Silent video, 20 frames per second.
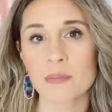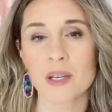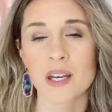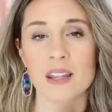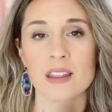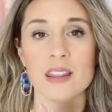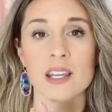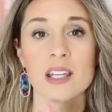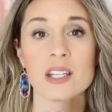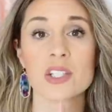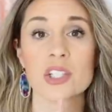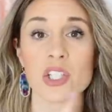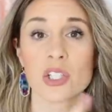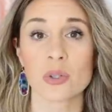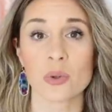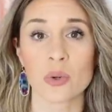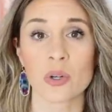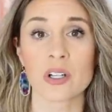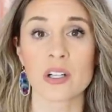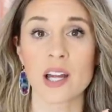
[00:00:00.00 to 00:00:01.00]
I think
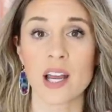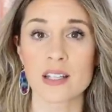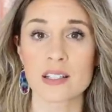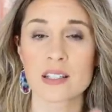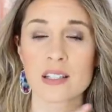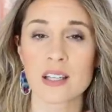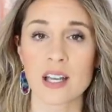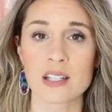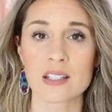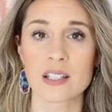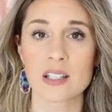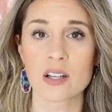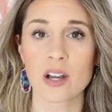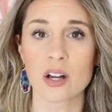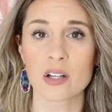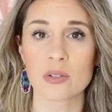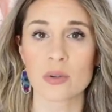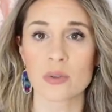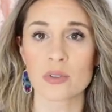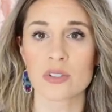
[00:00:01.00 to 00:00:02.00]
Dior has a gusset
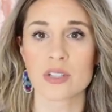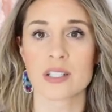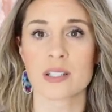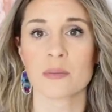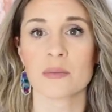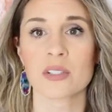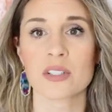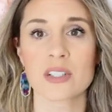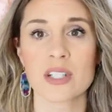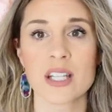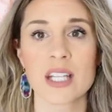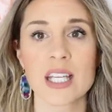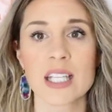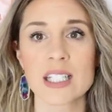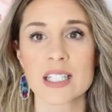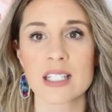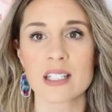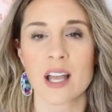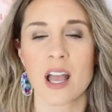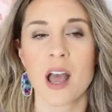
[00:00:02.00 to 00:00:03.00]
card holder similar to
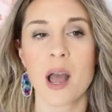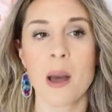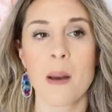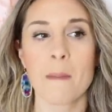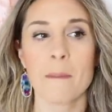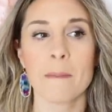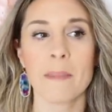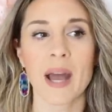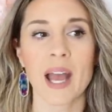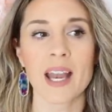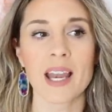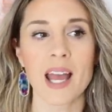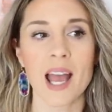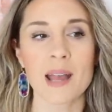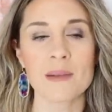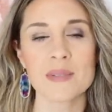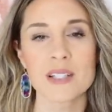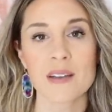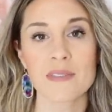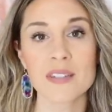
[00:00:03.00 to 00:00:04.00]
this, but
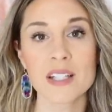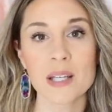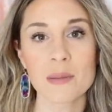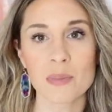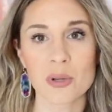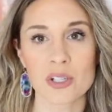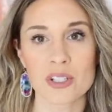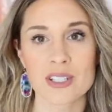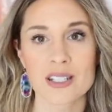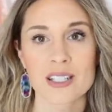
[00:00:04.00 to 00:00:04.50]
I'm definitely a person